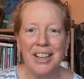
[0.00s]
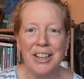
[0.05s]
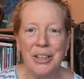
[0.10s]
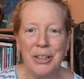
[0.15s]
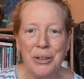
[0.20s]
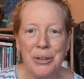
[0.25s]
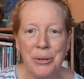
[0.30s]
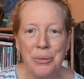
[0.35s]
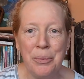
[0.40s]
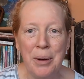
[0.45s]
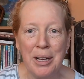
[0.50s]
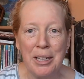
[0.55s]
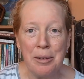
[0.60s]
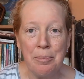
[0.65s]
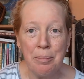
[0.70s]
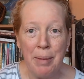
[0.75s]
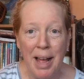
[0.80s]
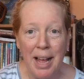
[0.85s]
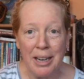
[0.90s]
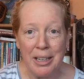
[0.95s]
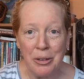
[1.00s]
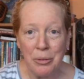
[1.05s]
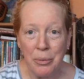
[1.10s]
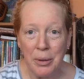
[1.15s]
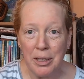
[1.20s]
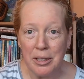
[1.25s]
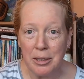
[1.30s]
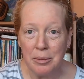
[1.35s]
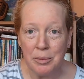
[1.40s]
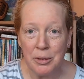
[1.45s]
Hello, welcome back or
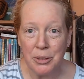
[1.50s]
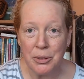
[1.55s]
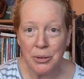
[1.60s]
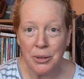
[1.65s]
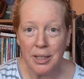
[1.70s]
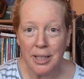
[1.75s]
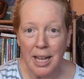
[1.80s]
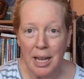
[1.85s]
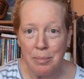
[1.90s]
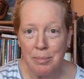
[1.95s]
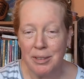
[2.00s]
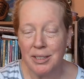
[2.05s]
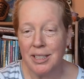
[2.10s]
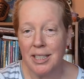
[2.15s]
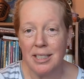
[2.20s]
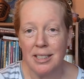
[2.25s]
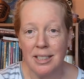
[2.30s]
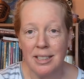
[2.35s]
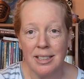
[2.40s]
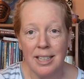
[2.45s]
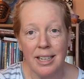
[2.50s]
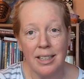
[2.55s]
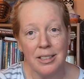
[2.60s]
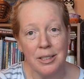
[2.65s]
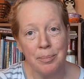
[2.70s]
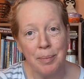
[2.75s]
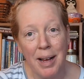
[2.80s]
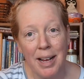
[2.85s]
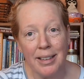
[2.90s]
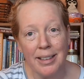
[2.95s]
welcome to the Cables, Lace, and
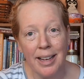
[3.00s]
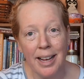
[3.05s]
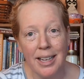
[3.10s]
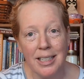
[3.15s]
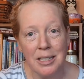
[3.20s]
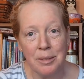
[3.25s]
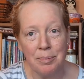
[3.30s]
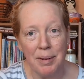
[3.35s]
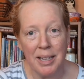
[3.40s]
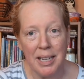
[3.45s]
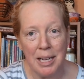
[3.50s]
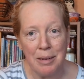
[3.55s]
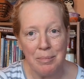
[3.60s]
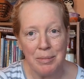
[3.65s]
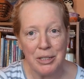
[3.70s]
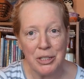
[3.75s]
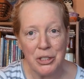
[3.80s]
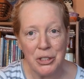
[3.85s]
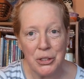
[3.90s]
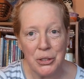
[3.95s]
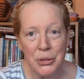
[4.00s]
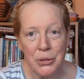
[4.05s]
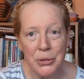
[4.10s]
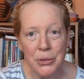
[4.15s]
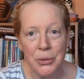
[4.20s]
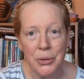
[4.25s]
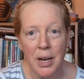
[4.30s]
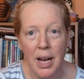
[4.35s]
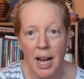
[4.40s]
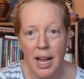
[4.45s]
Tails podcast. My name is
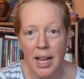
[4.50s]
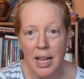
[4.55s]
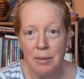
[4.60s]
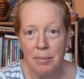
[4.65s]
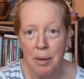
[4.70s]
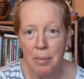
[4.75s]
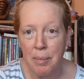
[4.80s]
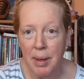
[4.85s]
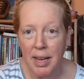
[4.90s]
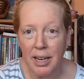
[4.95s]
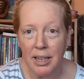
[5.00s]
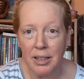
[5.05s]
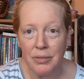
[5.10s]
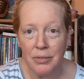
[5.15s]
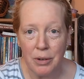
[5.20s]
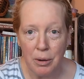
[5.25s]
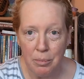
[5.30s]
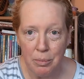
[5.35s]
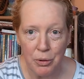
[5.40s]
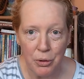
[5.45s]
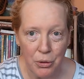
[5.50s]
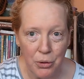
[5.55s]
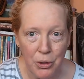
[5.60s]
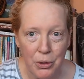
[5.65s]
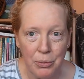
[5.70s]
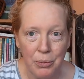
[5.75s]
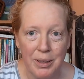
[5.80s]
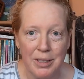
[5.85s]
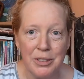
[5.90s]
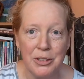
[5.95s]
Sue. I am a maker from
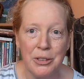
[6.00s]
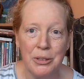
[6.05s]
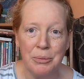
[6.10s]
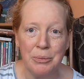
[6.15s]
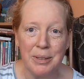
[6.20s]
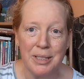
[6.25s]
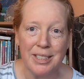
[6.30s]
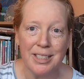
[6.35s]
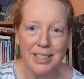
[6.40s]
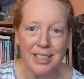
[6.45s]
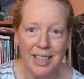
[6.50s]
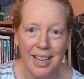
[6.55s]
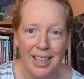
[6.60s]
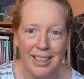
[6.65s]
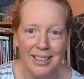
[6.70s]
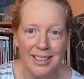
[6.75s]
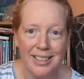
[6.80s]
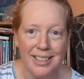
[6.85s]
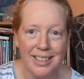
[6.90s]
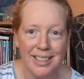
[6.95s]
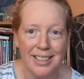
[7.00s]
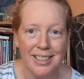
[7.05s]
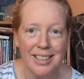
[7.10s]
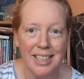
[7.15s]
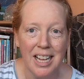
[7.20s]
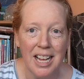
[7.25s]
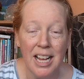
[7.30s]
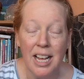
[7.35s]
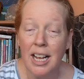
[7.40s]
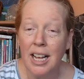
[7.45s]
northwestern
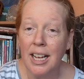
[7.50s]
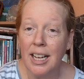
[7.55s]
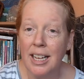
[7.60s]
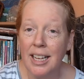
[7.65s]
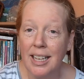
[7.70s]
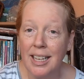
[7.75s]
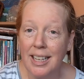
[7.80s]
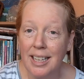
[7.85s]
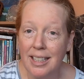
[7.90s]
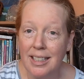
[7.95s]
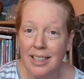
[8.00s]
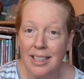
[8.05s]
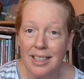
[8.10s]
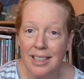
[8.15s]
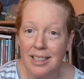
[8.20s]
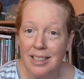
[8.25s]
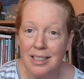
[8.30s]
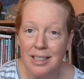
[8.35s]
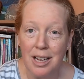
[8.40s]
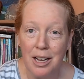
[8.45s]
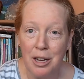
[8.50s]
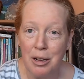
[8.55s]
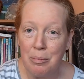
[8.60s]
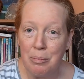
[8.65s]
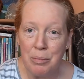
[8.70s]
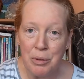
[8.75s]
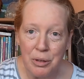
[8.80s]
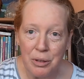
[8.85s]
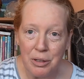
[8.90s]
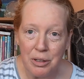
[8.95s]
Wisconsin. It is
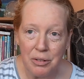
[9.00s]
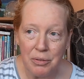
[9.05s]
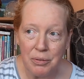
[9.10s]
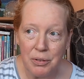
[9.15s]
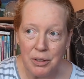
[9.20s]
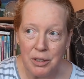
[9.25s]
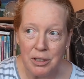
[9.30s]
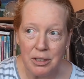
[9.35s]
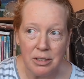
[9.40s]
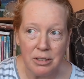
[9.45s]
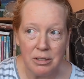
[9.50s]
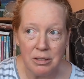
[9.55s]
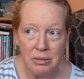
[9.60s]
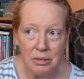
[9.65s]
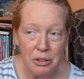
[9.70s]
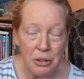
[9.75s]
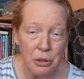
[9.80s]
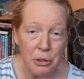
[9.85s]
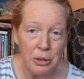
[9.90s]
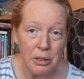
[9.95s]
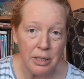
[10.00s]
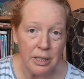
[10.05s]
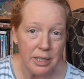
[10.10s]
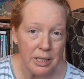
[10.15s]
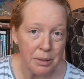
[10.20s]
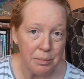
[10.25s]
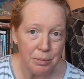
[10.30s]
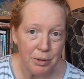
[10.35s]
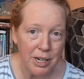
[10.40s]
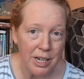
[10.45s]
a beautiful
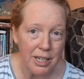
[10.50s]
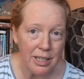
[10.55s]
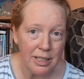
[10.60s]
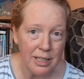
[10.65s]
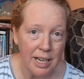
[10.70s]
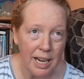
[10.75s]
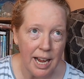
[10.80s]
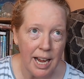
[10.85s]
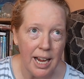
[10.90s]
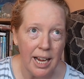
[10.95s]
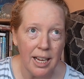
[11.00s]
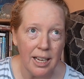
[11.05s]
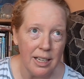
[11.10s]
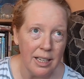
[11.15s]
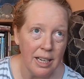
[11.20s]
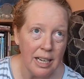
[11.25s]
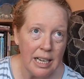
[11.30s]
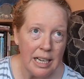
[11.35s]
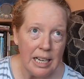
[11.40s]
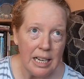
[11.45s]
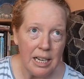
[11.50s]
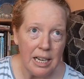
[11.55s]
early spring day.